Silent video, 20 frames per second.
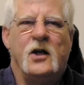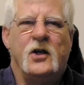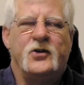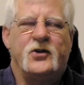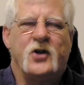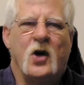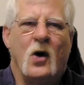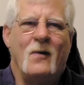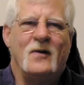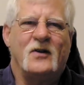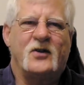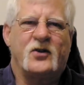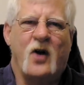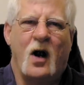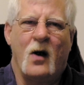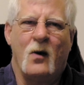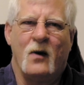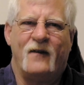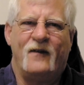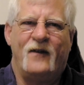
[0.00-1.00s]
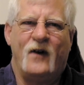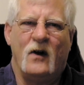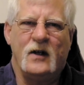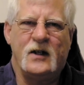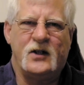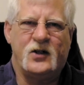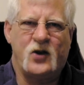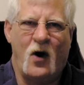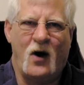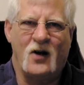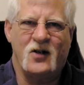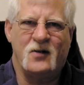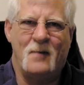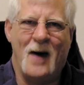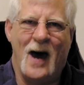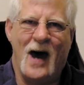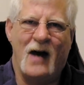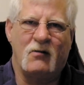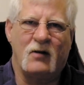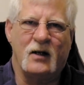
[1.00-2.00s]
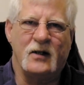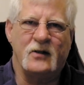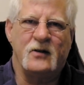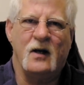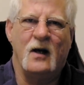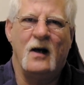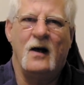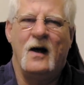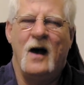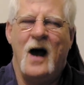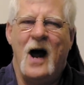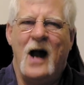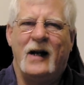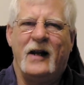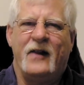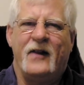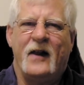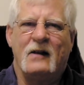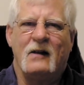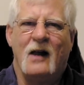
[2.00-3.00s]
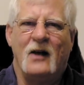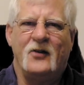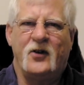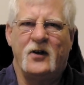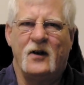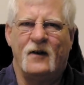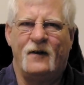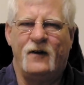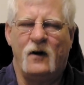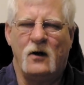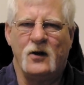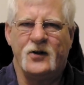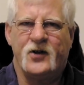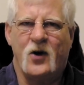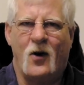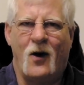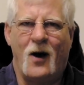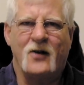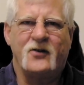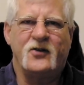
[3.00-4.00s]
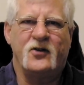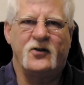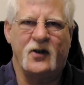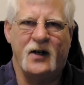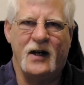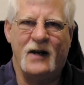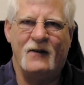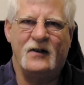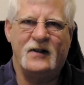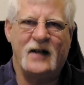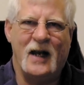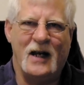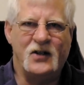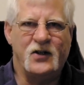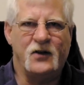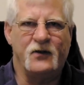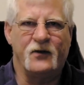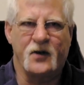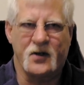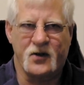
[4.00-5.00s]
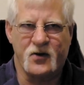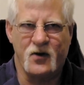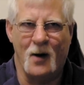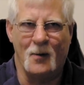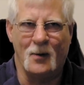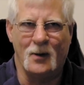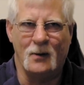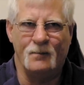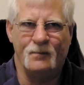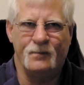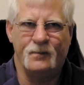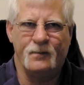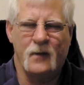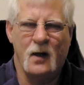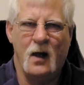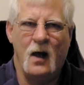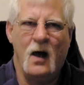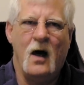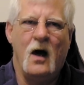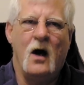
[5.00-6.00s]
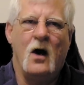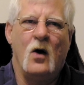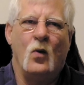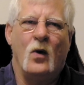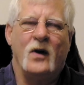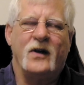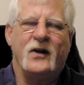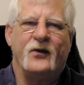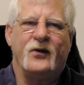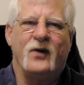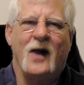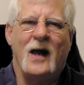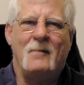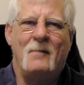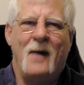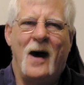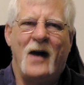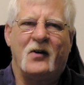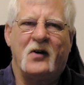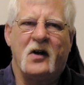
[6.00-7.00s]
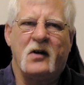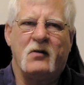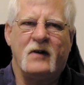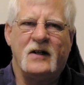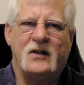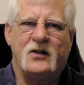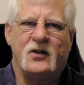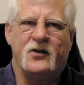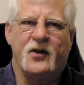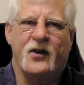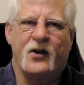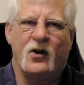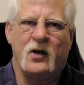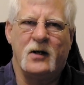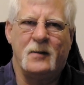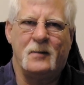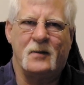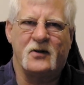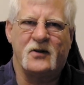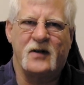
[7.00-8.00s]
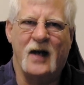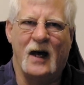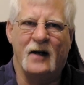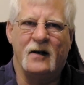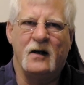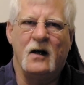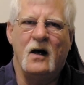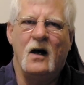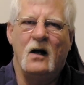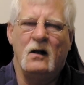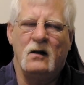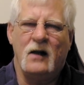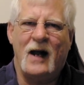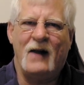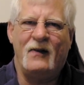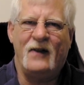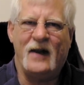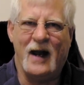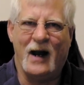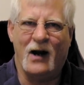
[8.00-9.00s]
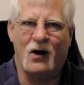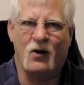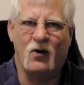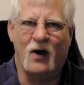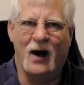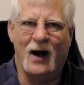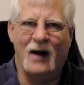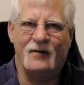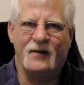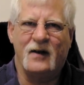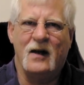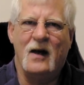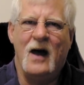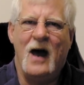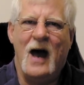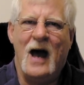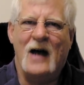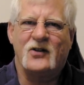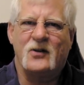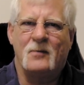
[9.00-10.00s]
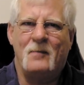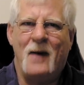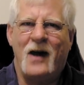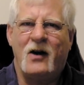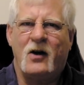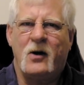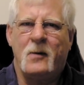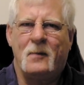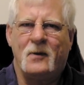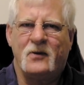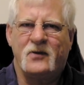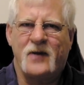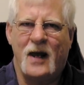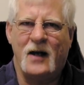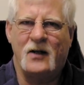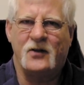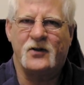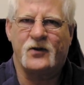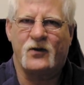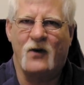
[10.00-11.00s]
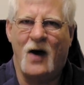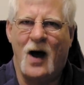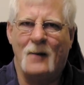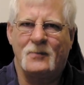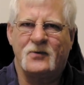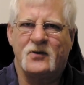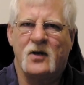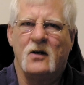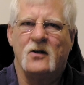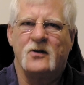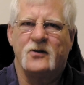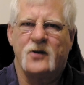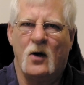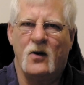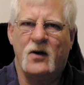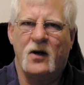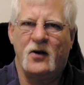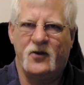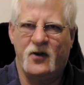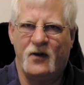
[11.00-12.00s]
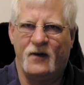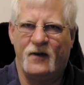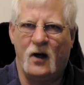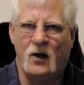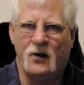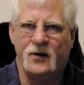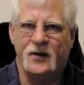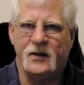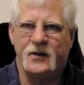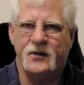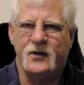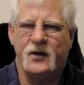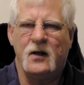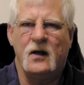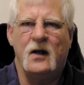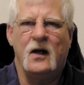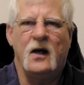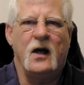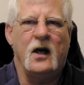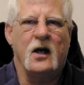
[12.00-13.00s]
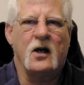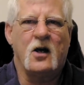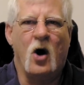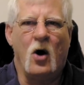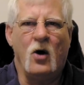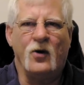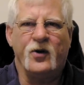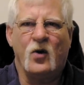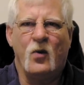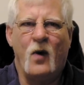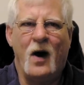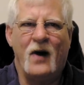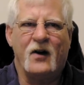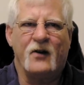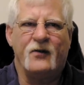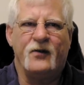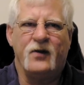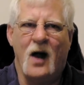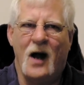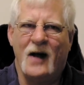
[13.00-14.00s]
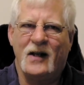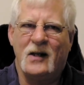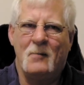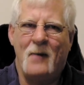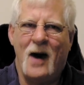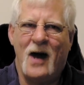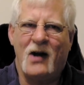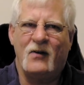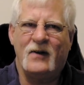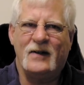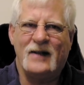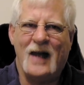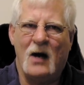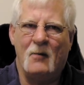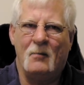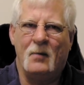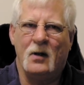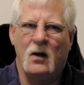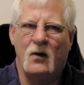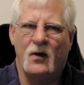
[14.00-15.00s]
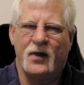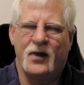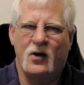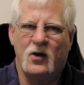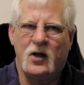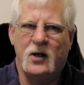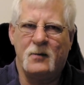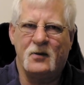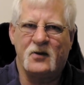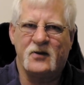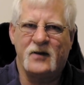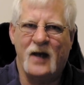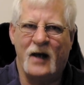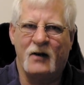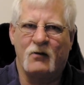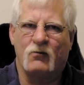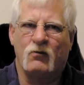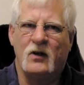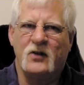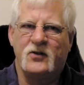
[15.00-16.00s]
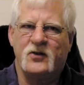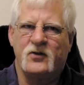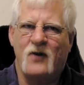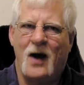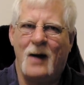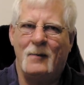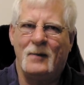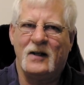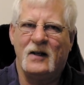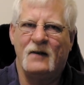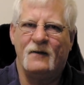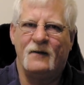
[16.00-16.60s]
You should always start with fully charged batteries. Anything less than a full charge is an invitation for trouble. When your flight battery reaches 30%, land the aircraft. As the battery percentage drops, so does the voltage. In colder weather, flying the battery down below 30% risks dropping the